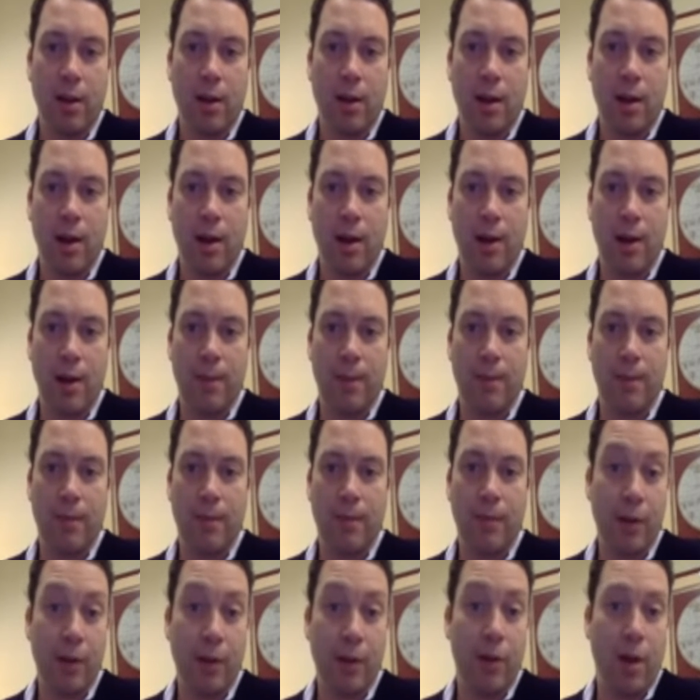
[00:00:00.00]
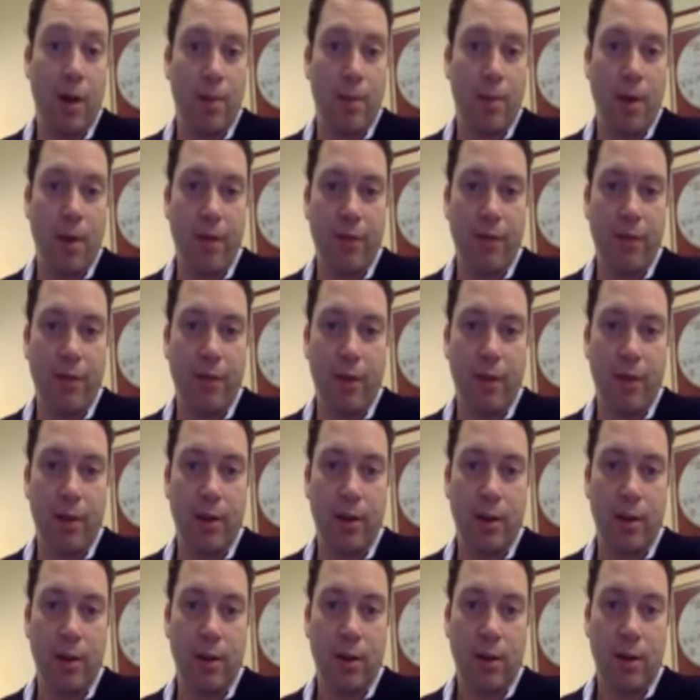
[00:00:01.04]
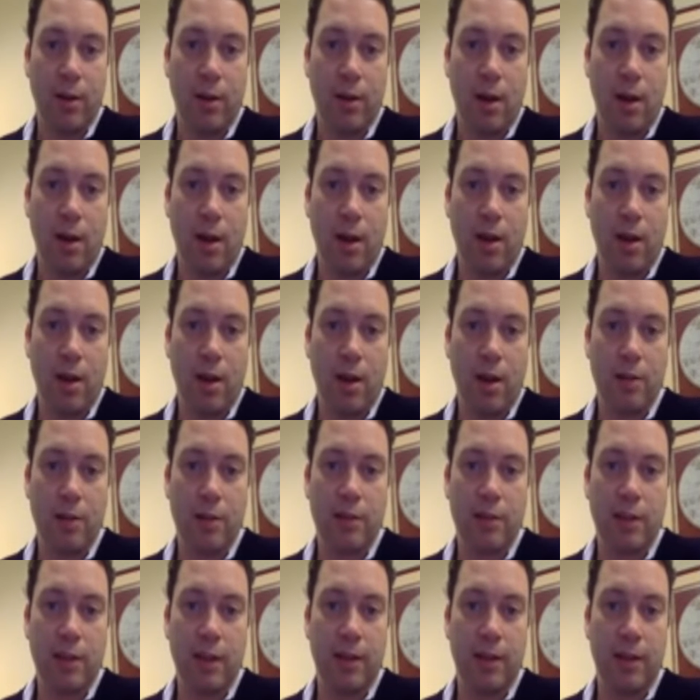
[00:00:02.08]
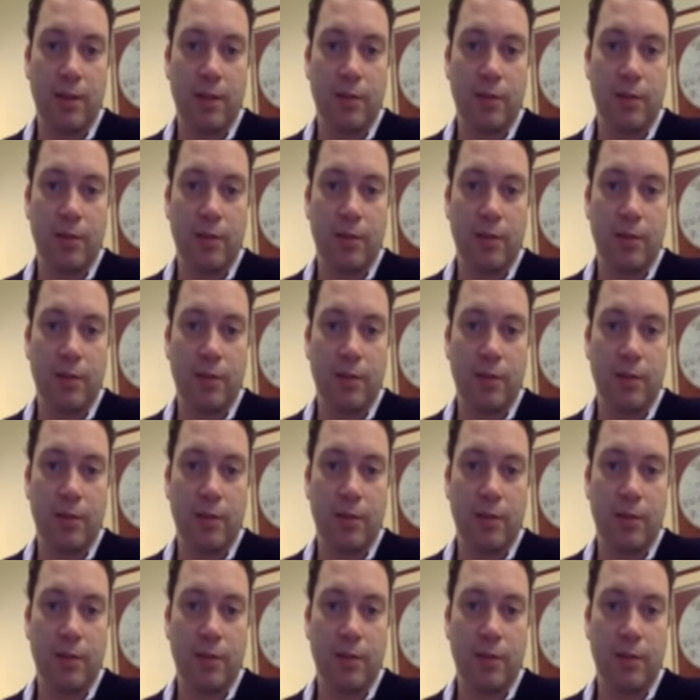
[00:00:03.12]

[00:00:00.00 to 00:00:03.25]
um, their nonprofit, Alicante,